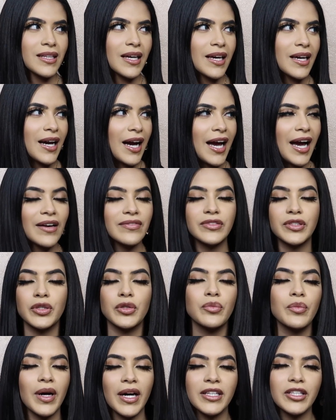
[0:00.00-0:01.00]
Like, I have
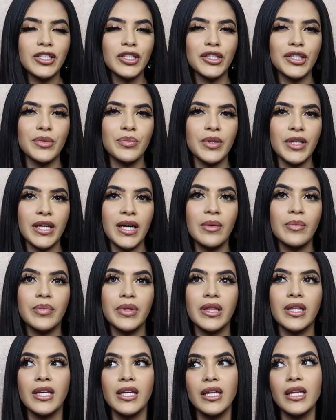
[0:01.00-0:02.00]
too much to be
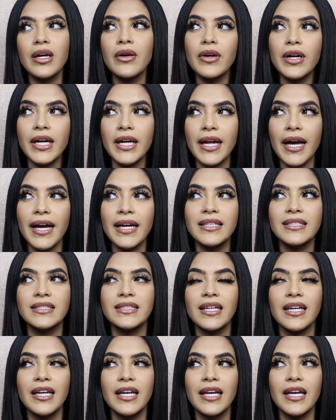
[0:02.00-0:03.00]
completely organized,
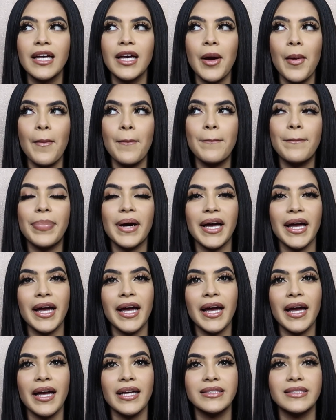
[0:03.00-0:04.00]

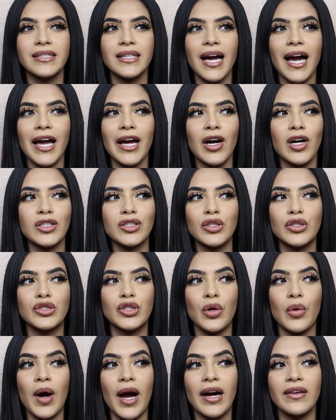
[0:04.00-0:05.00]
but I also
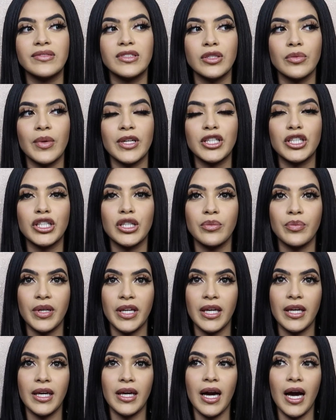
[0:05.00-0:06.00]
don't have too much to
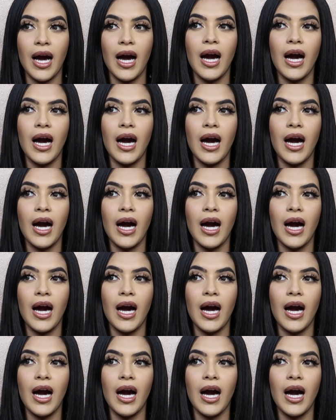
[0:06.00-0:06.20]
be